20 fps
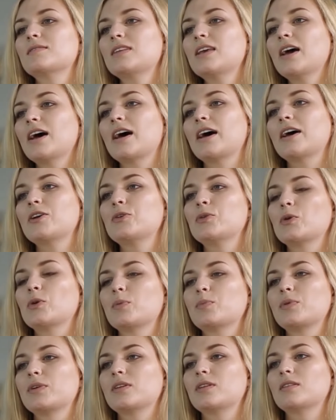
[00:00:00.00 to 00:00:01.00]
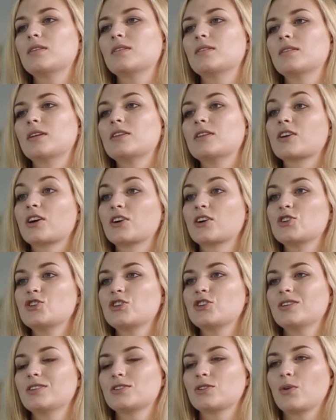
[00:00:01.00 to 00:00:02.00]
Yeah, I grew up in, in the
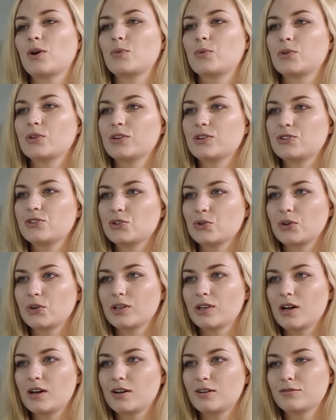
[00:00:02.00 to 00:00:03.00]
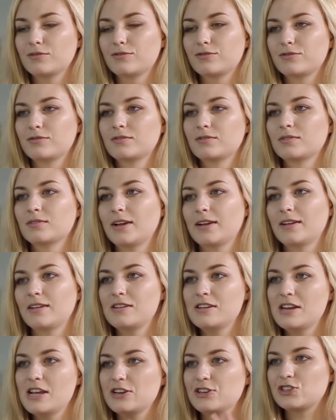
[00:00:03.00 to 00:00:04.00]
country, so I really enjoy a lot of
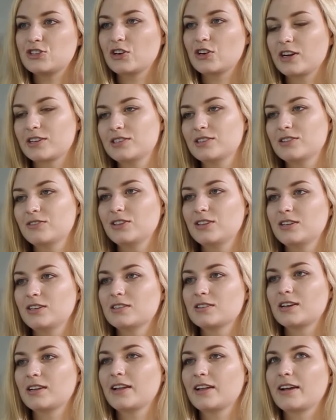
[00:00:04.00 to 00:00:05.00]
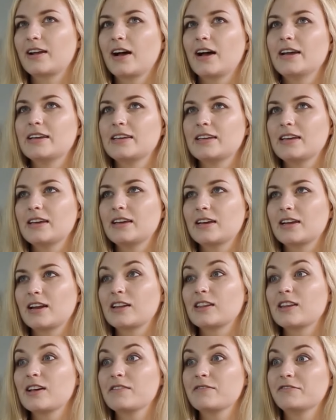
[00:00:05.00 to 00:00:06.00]
nature activities. I like hiking and I love